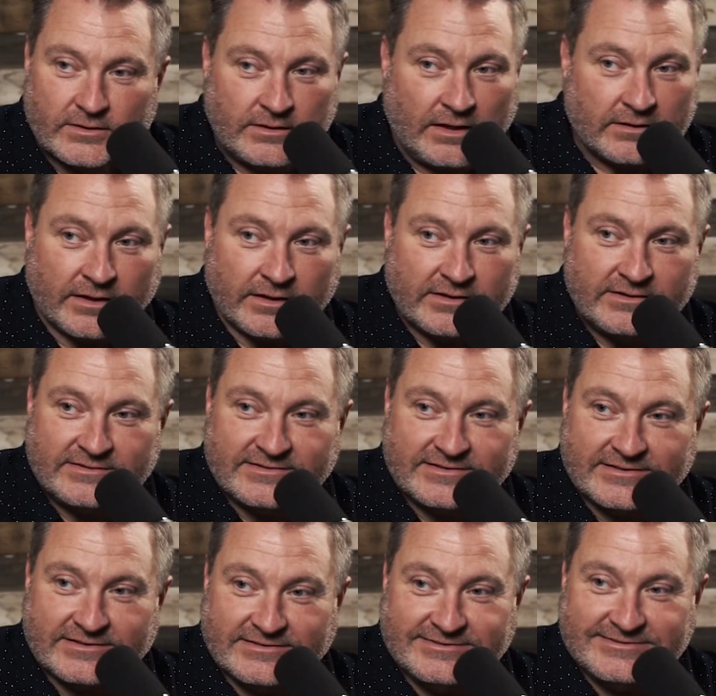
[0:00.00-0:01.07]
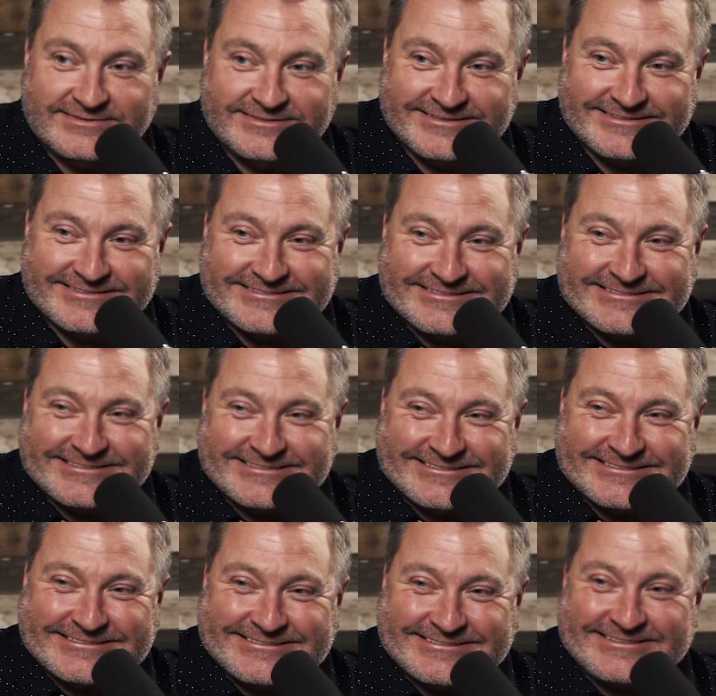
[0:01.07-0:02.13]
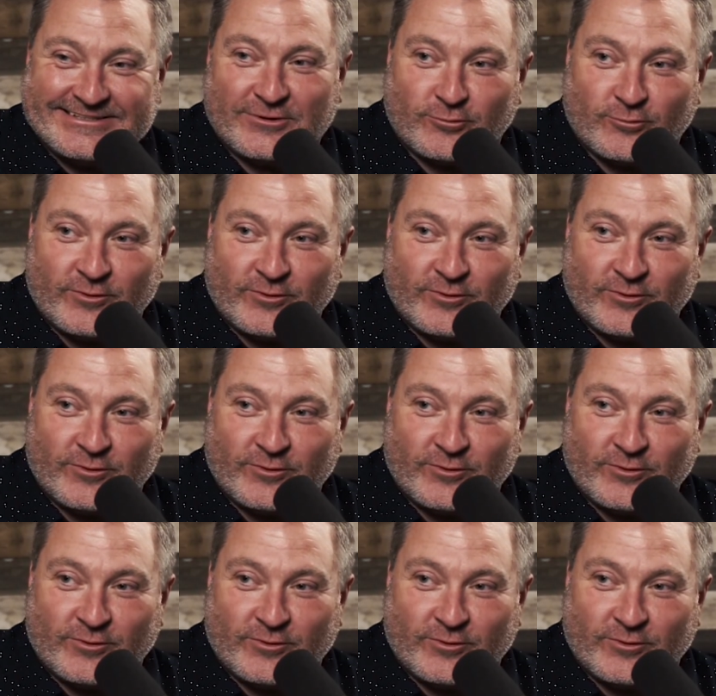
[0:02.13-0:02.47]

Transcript: the, not like easy not the, not not that group, not that